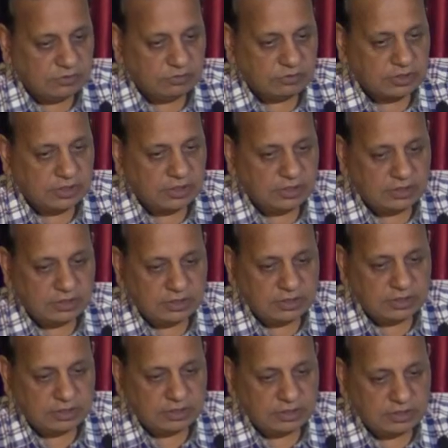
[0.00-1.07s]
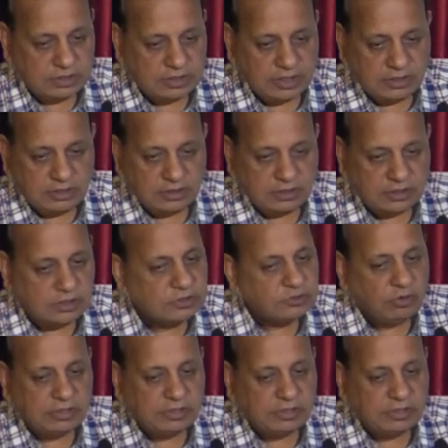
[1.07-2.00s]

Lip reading: Okay, then these